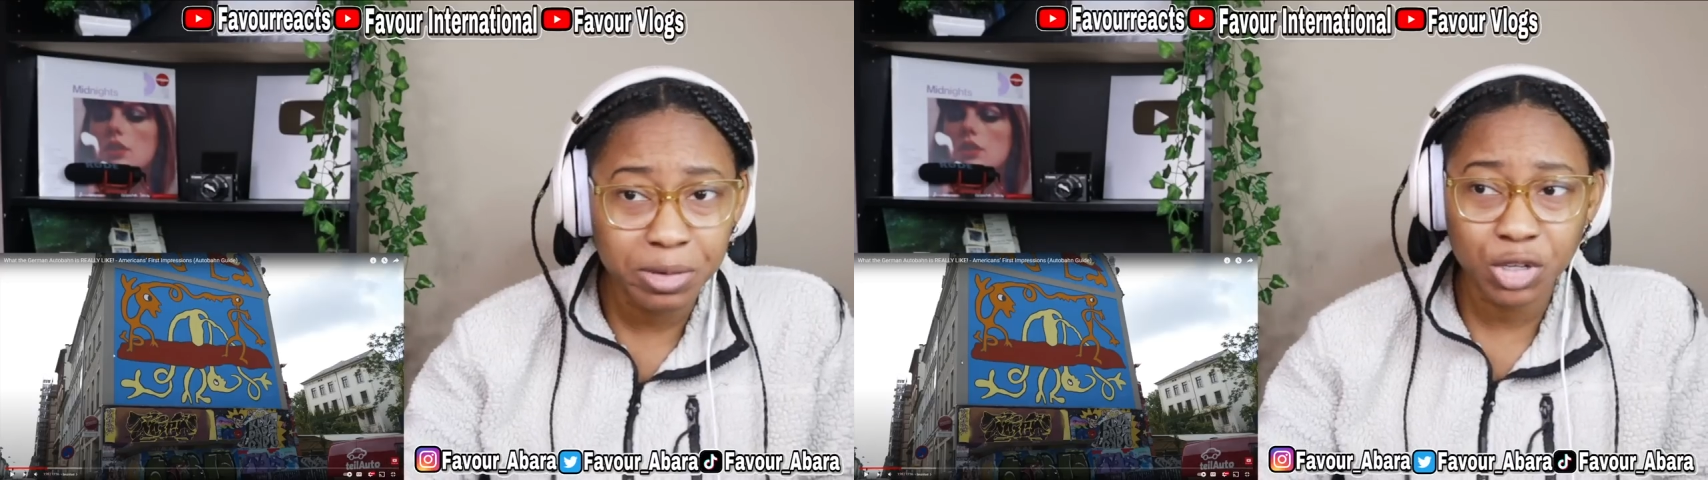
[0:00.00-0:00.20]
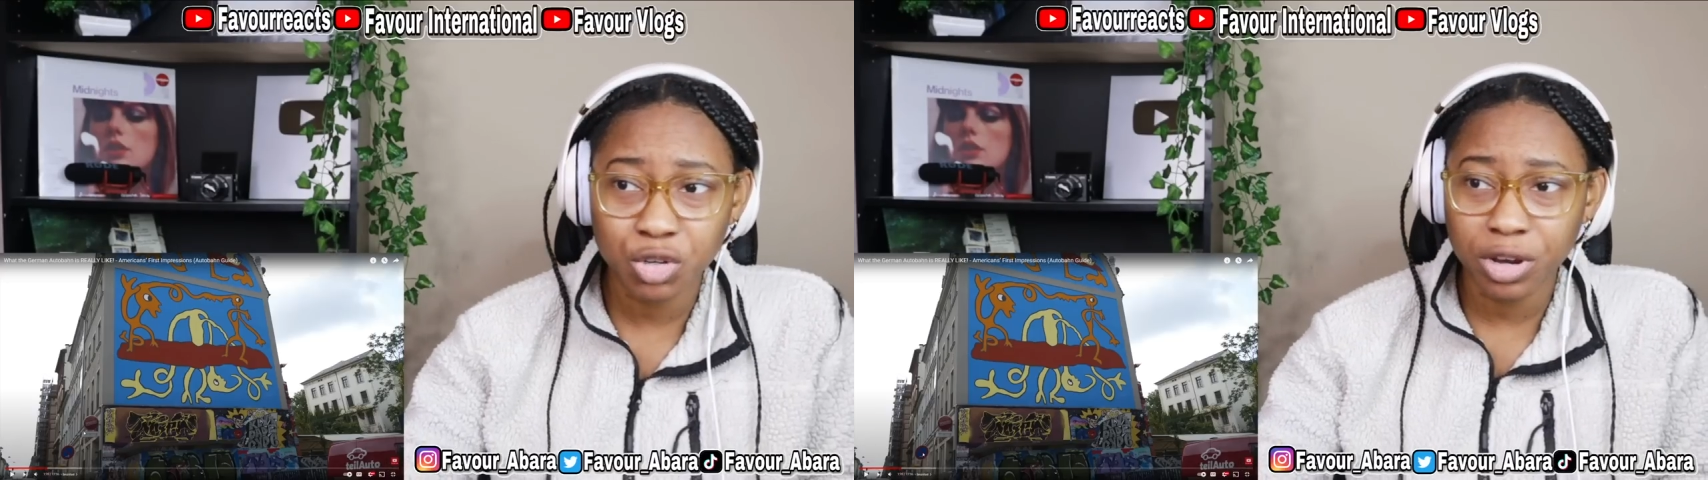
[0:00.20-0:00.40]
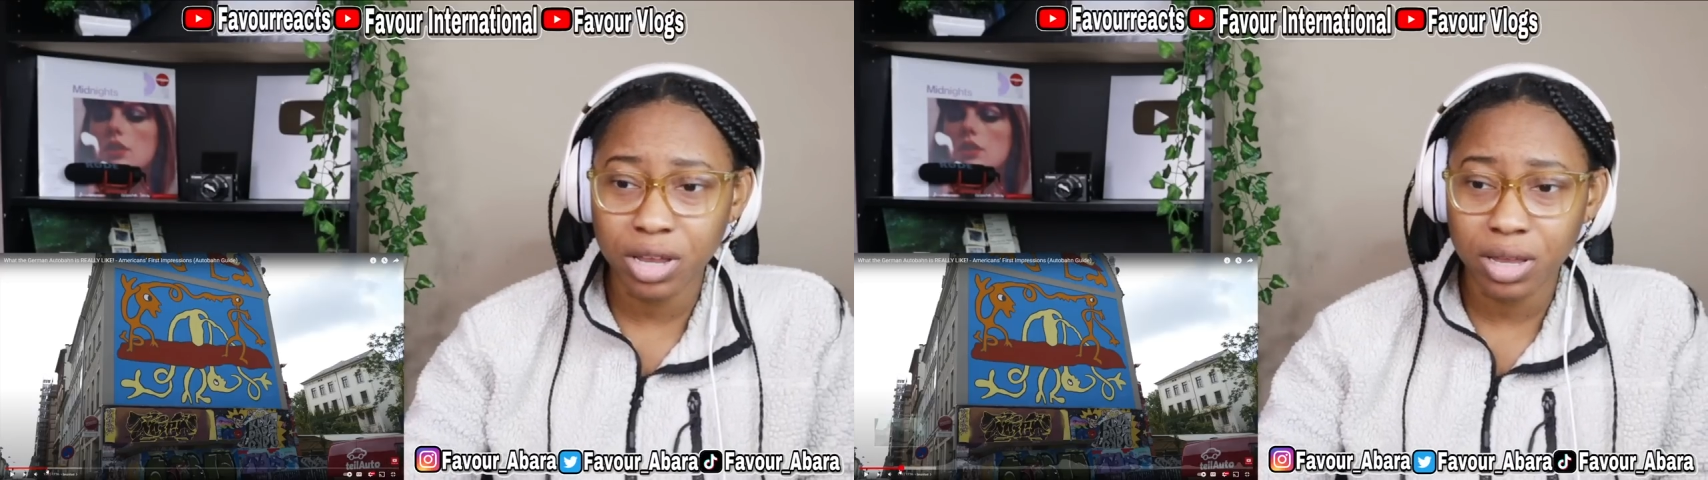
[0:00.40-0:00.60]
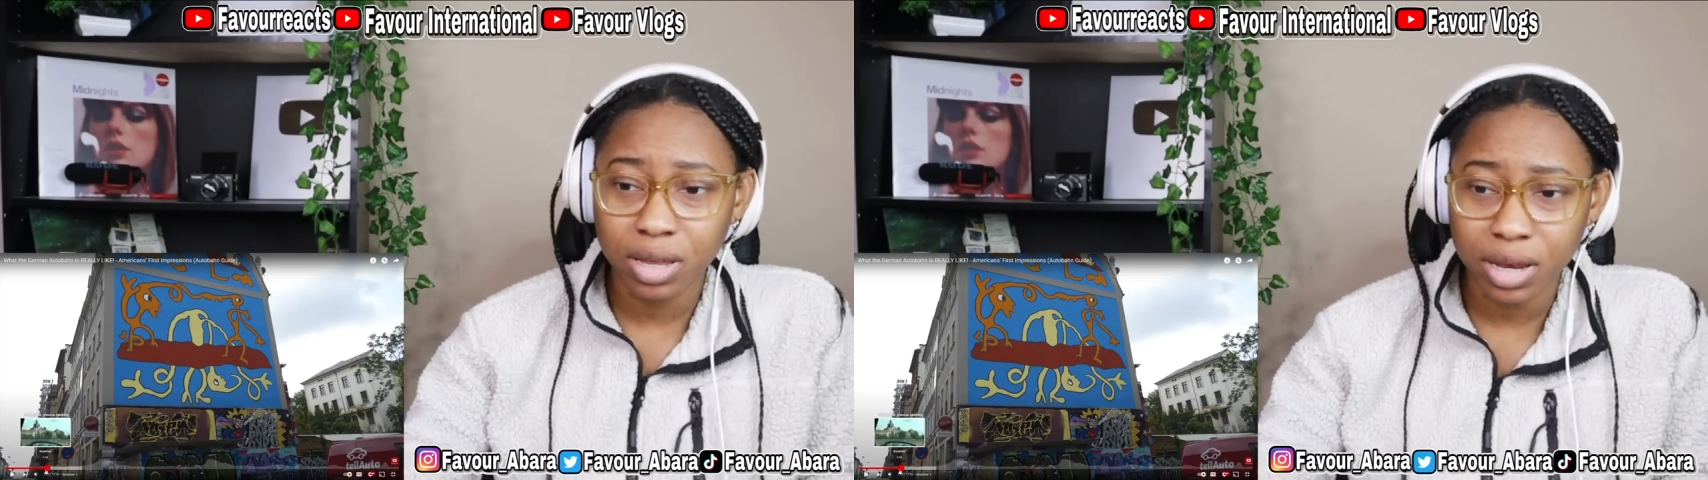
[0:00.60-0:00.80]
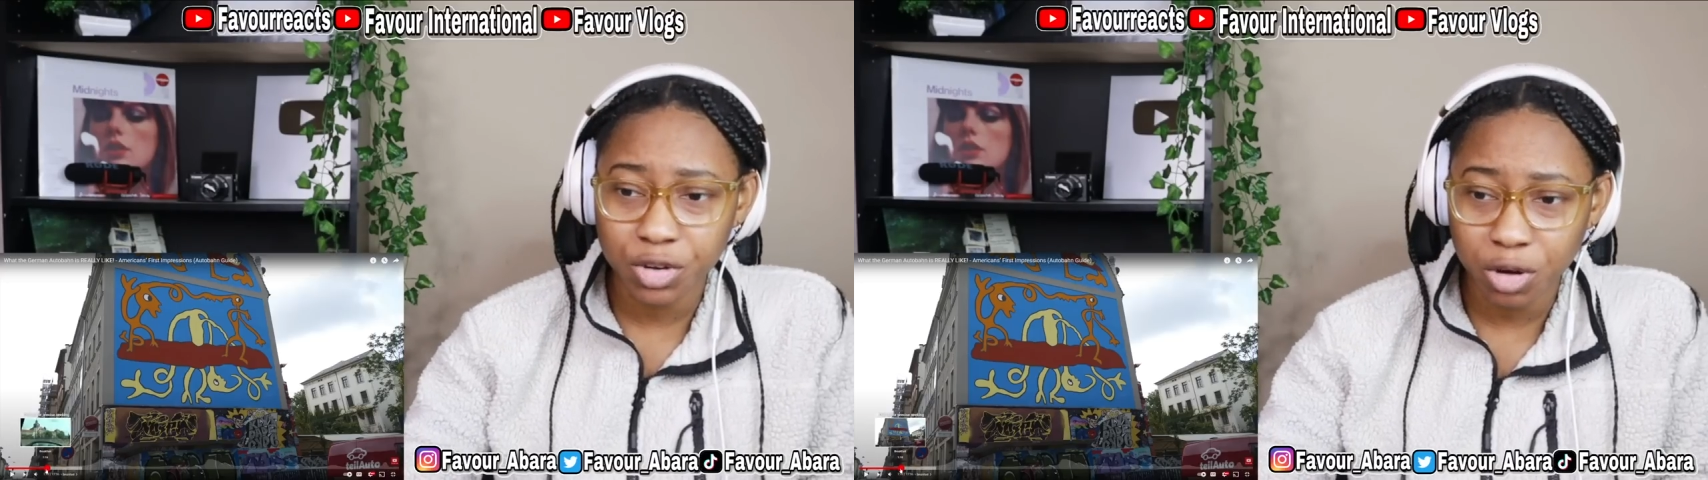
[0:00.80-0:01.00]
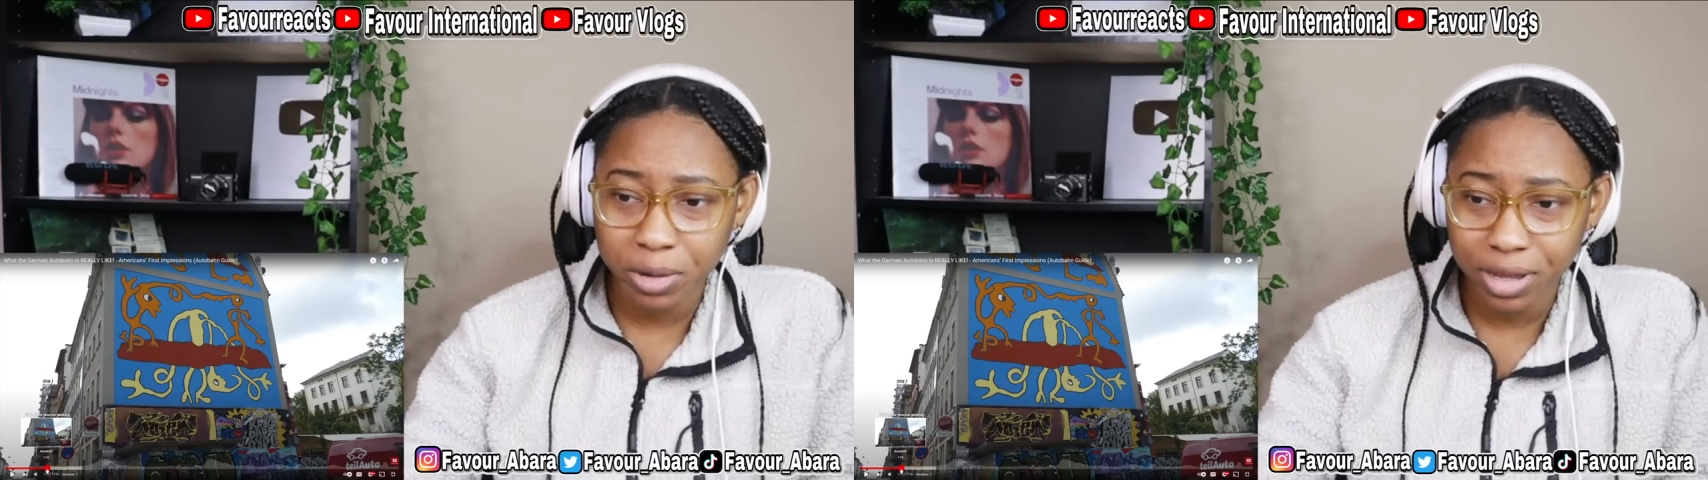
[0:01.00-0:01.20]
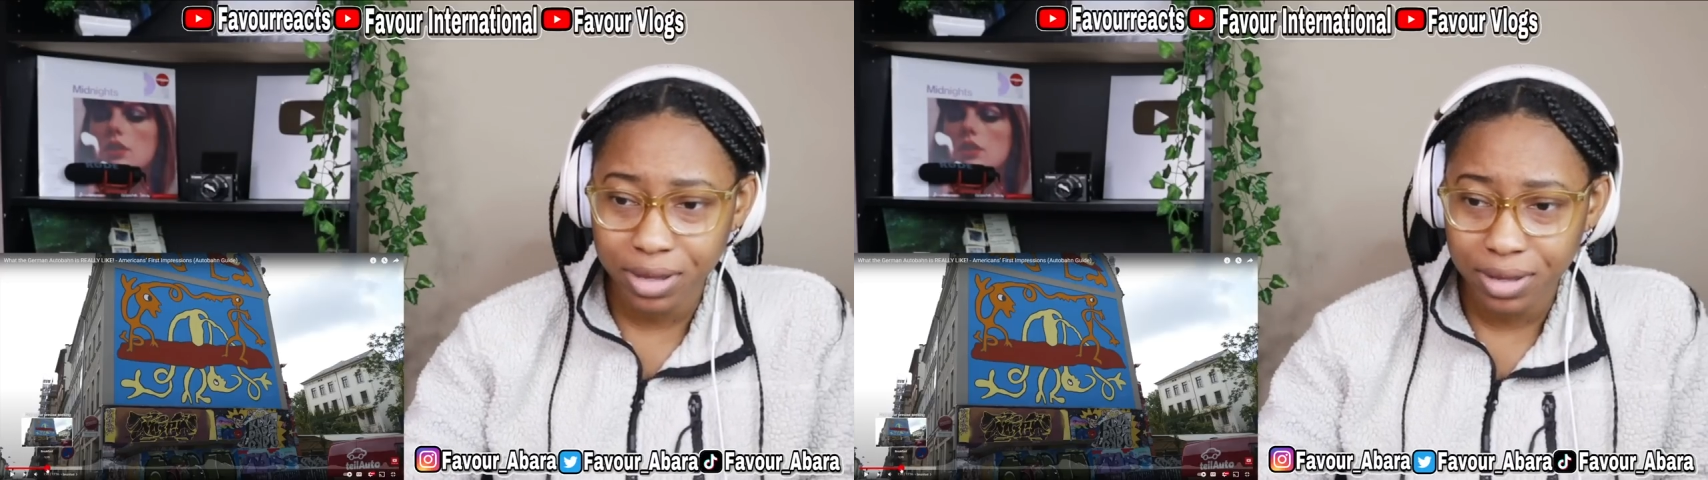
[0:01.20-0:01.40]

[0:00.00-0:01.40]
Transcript: Street in Germany?